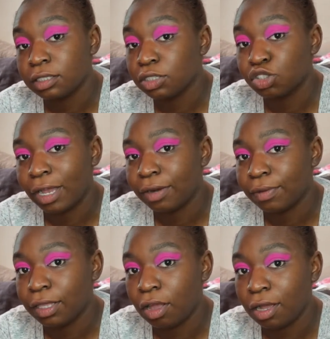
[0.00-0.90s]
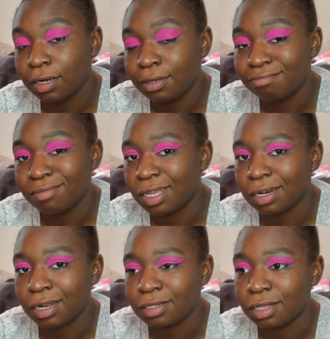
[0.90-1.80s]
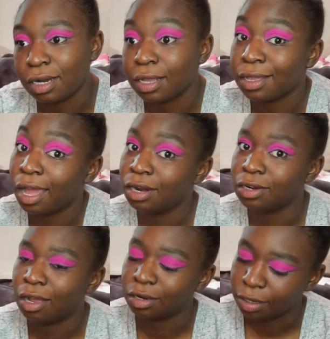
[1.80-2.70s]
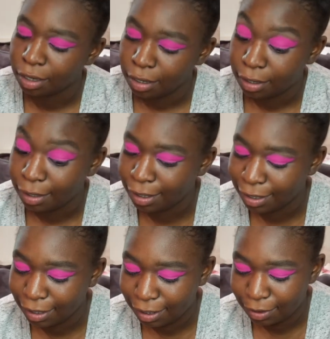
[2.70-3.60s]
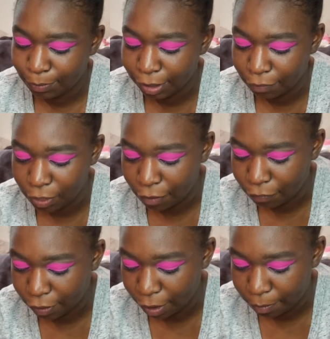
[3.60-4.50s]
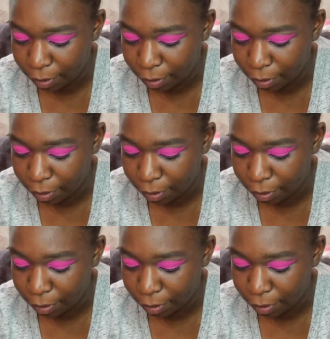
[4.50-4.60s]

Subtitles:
tried really hard, didn't get a son, got a daughter. Huh, we love that for them.